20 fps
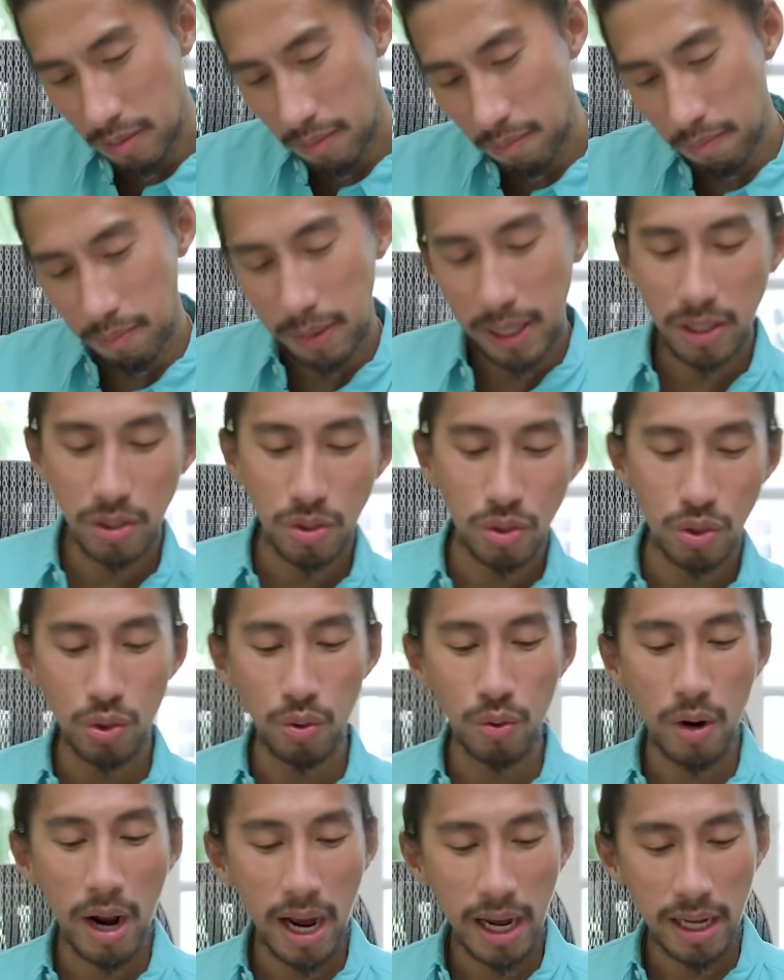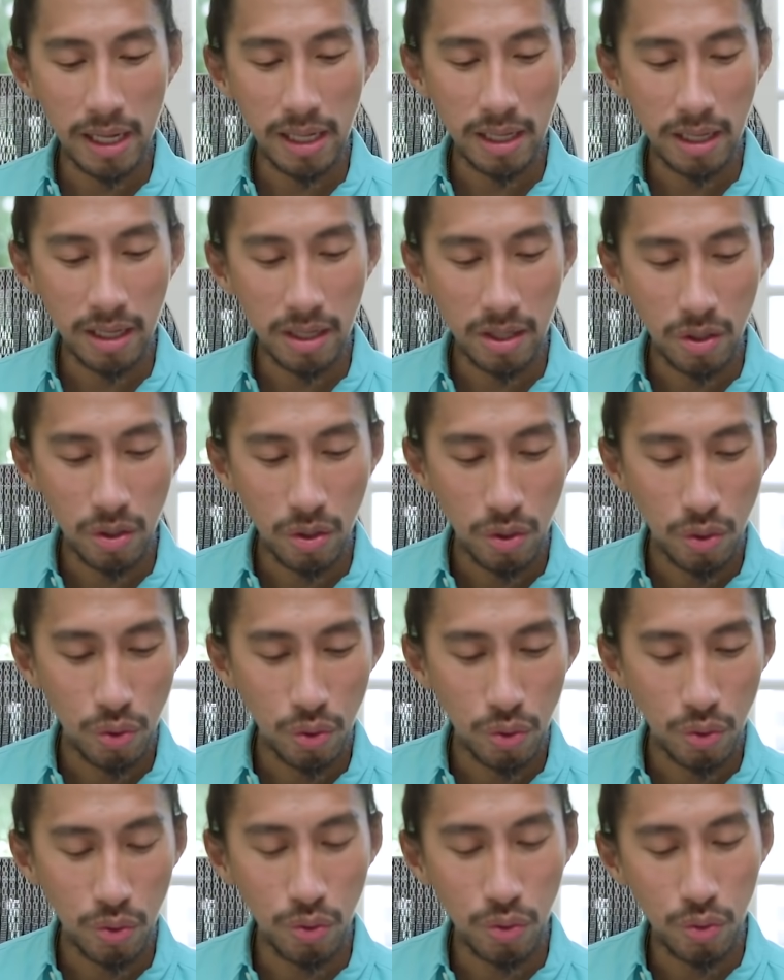by trying
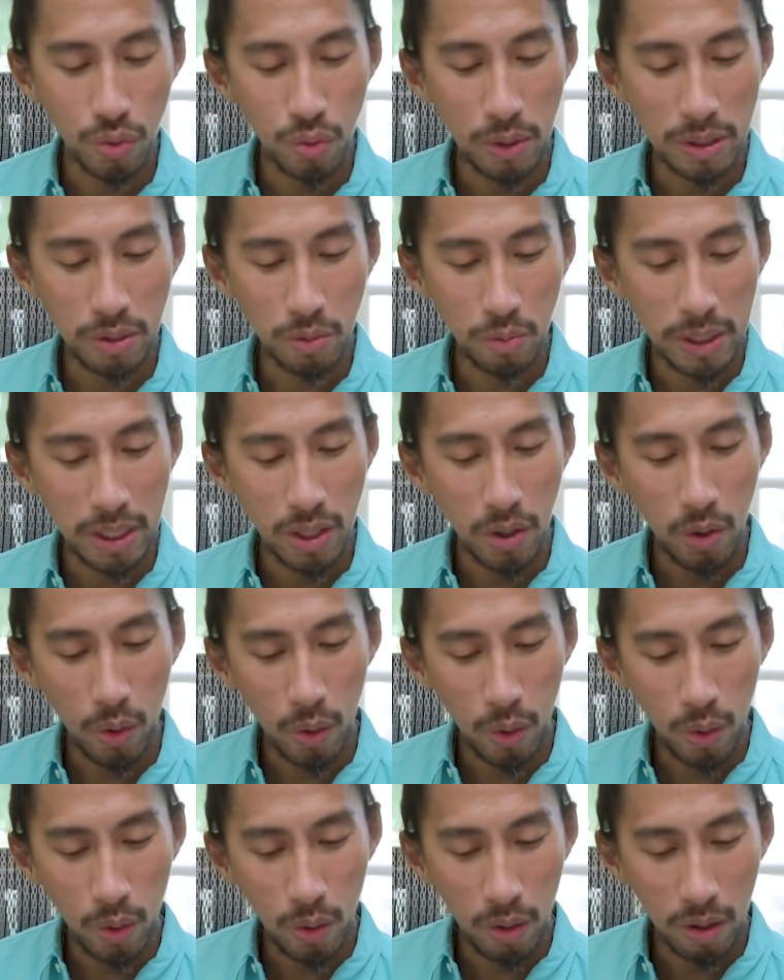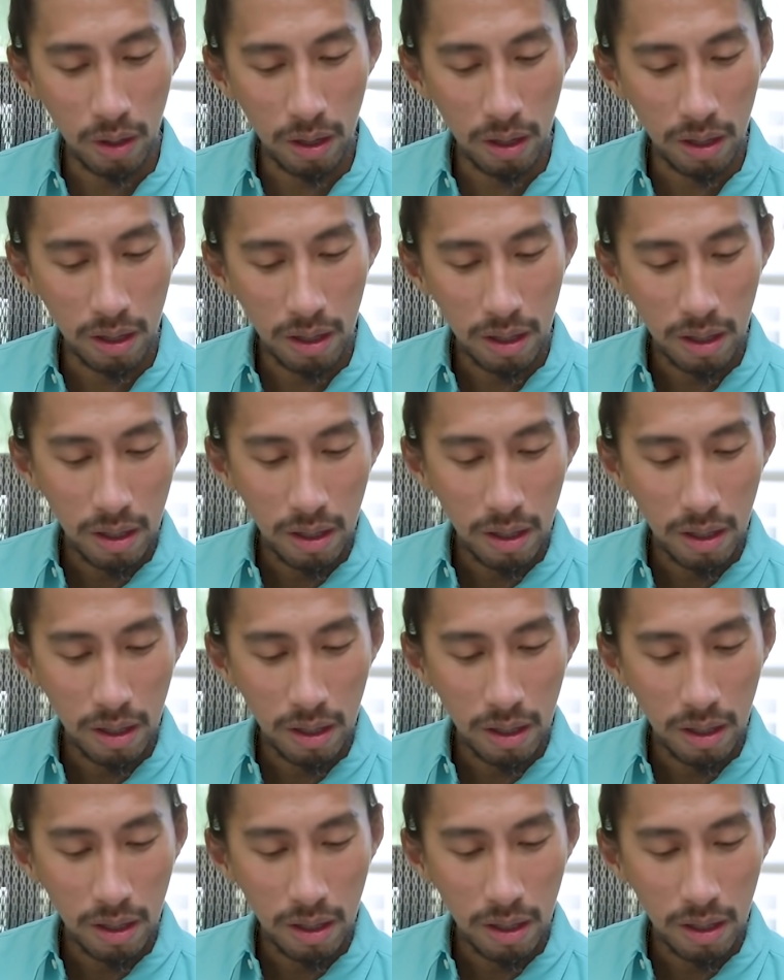to do what we call